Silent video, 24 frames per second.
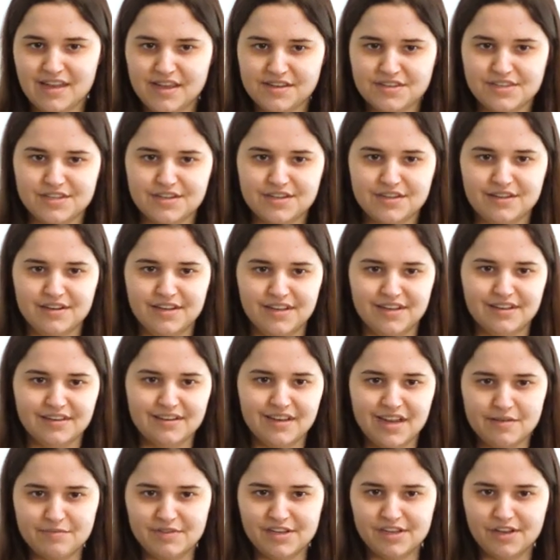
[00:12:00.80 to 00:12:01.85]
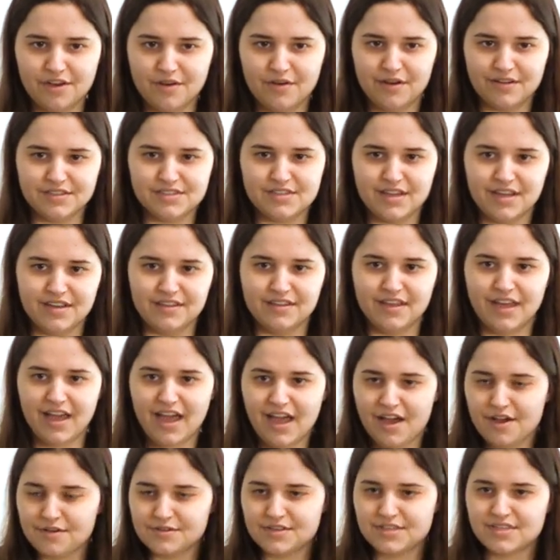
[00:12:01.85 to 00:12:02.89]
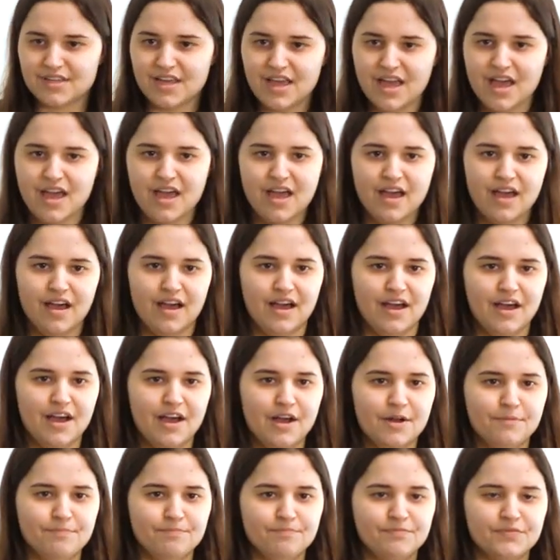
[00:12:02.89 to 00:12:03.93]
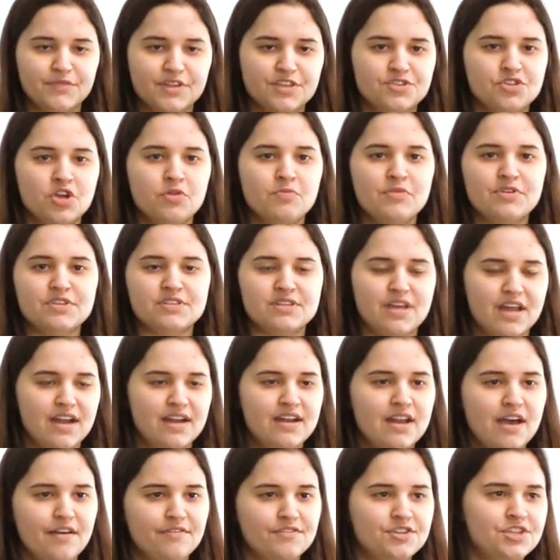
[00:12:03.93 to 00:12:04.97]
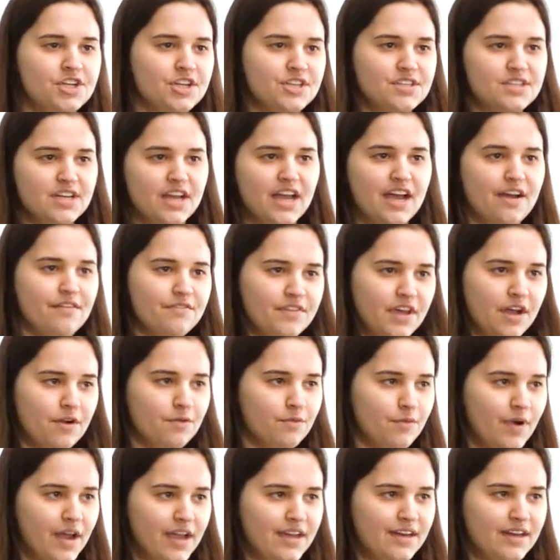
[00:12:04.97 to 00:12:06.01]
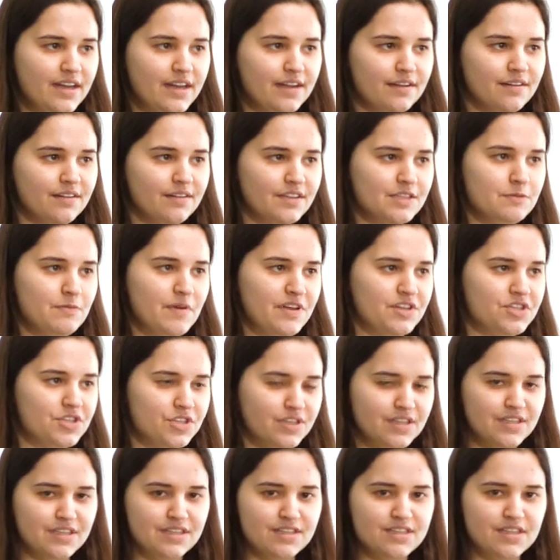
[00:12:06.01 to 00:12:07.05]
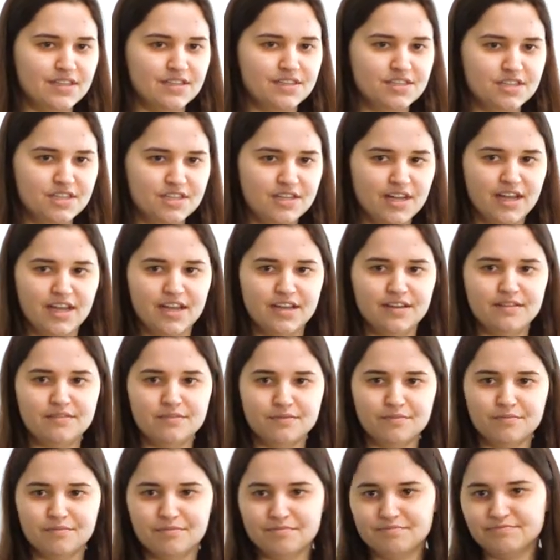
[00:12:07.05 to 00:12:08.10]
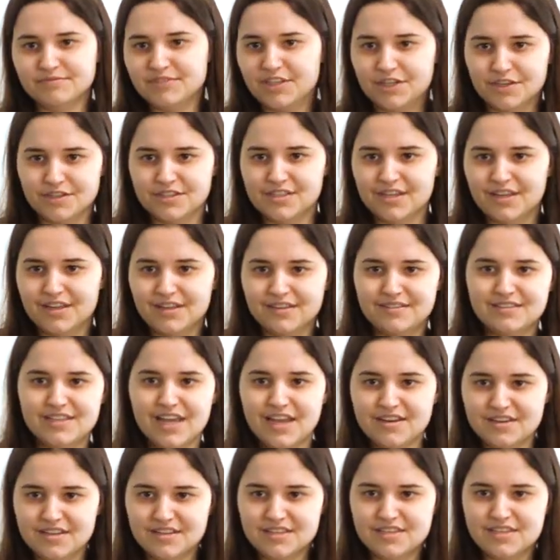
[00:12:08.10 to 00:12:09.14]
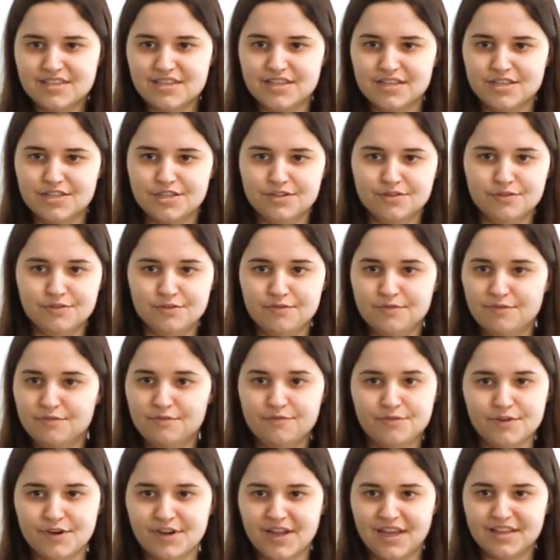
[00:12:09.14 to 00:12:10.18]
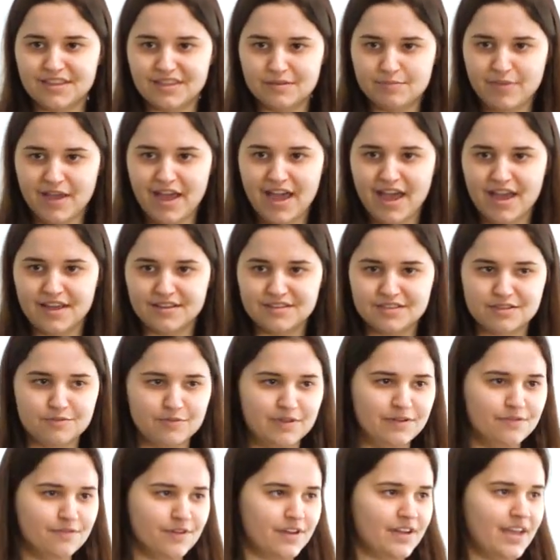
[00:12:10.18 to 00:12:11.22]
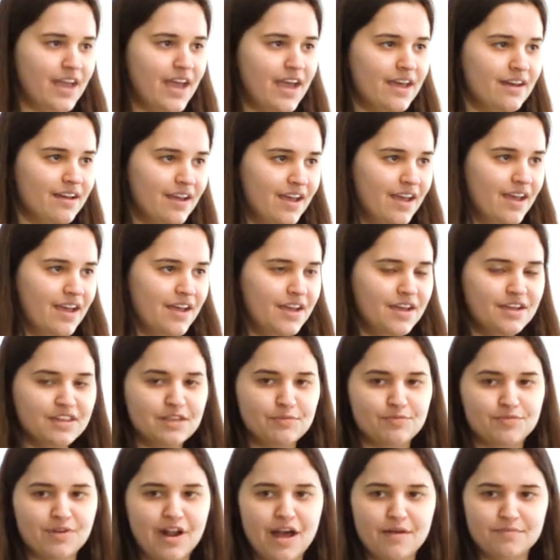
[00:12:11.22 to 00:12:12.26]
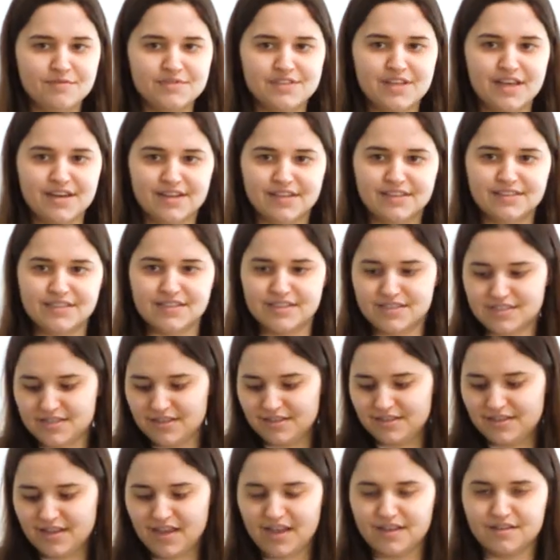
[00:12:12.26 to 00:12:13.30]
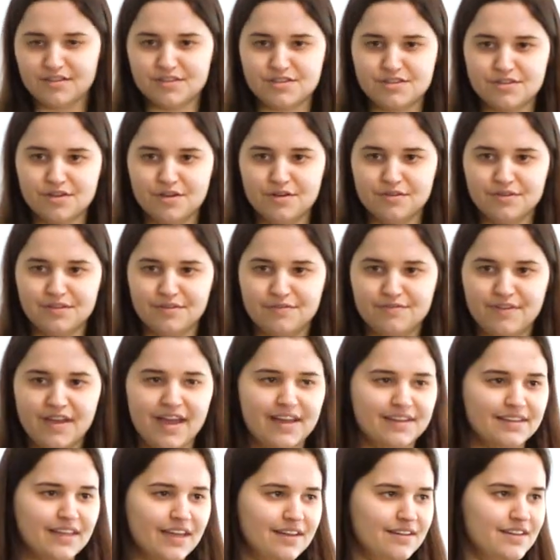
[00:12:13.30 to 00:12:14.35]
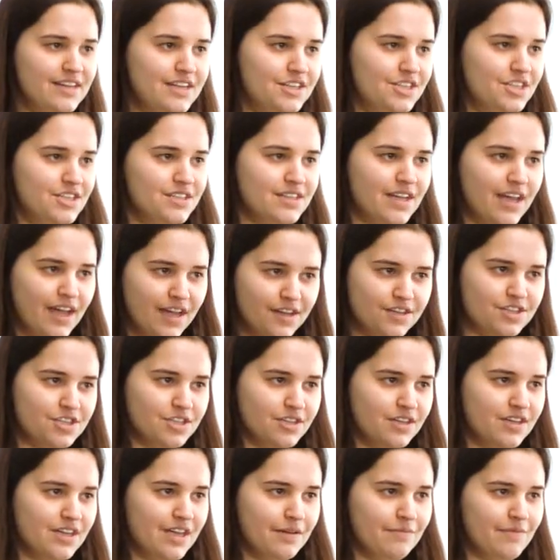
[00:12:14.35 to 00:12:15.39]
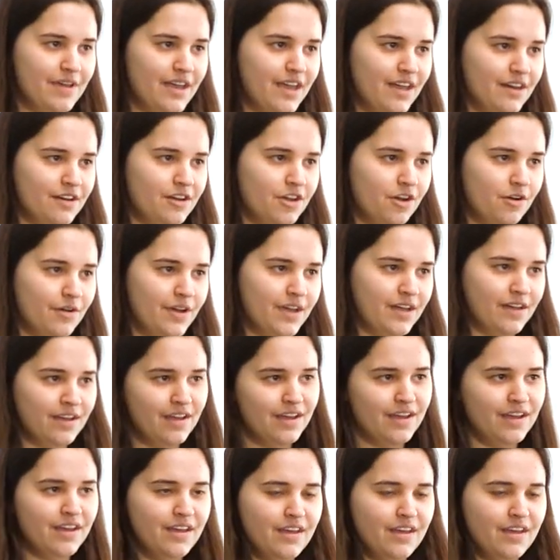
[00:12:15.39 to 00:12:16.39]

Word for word: lesser and let me go outside of the house." Um, it's almost not enough just to have that writing, especially since today there's a tendency to forget the past. We forget the problems that existed then. So the fact that Nietzsche's actually a man going,